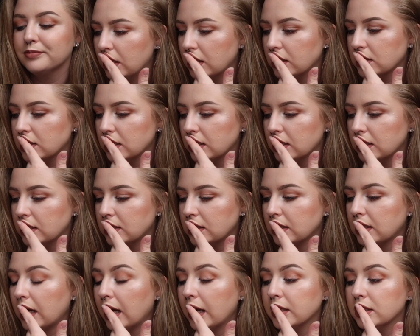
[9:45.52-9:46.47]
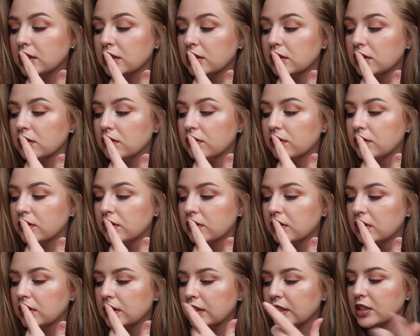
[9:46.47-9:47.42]
Is it kind of
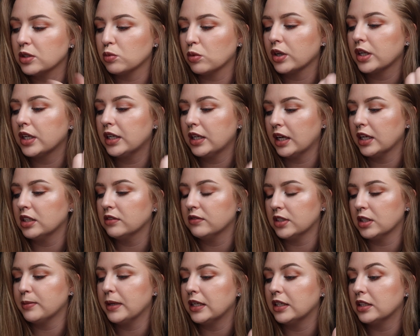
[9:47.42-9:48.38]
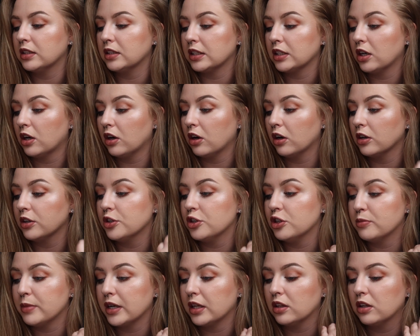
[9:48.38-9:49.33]
is working kind of independently hard?
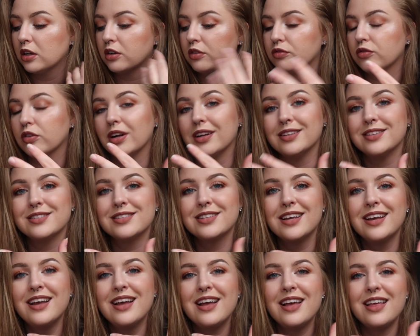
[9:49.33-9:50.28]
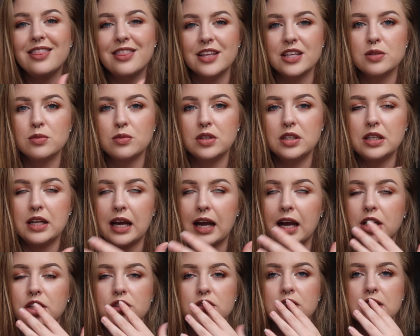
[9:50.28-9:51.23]
Do you make a lot of friends? This one,
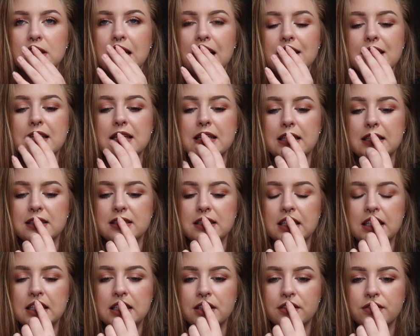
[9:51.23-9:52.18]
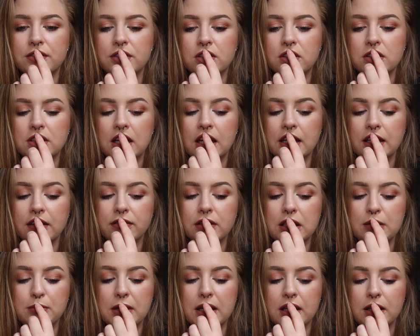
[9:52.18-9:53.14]
actually, I think it is kind of difficult. I
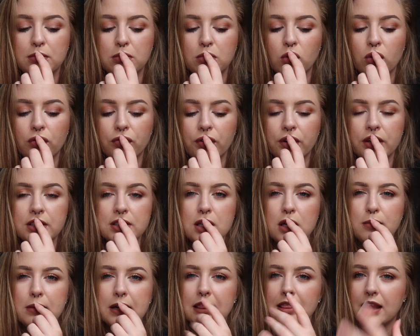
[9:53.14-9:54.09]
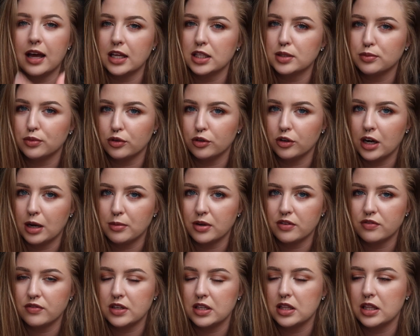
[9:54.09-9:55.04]
definitely made more friends on my last program,
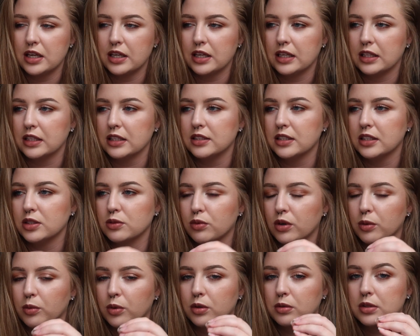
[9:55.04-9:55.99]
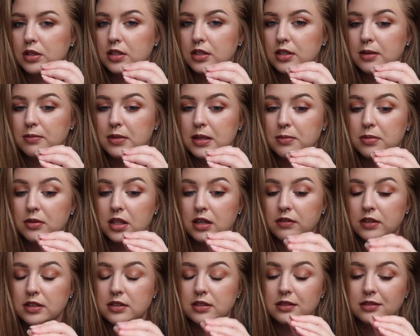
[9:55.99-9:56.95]
I feel like, in the sense where I worked with the same people
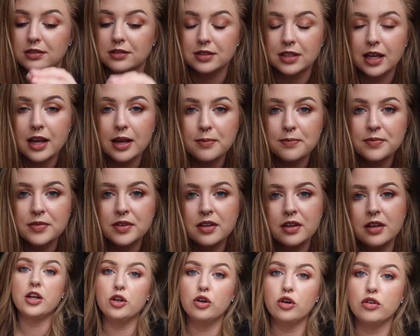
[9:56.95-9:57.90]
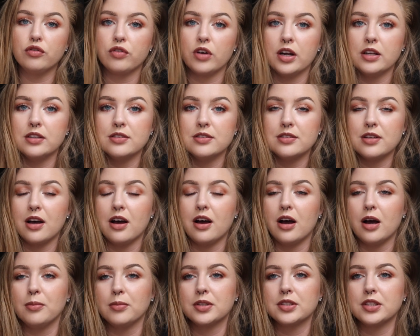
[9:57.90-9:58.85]
every single day. I do have friends
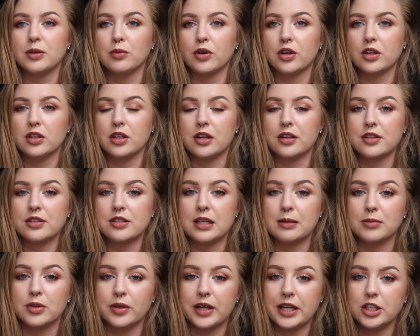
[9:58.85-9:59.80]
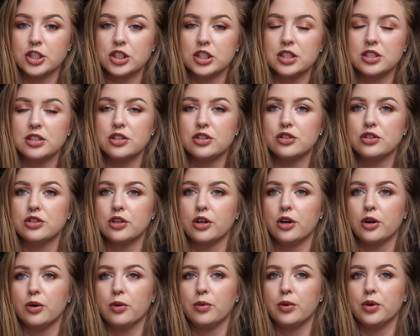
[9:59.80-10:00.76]
because I work a lot of the same locations.
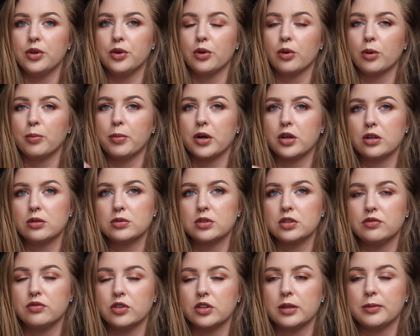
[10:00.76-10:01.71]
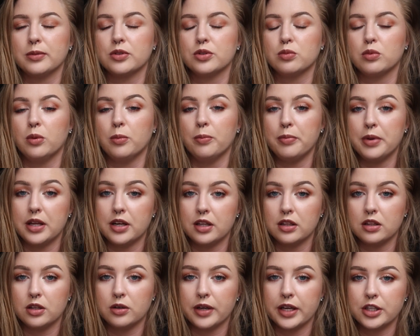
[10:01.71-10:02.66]
So your part-timers and full-timers will bid
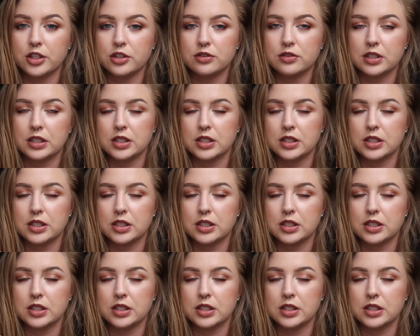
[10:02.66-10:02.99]
at locations.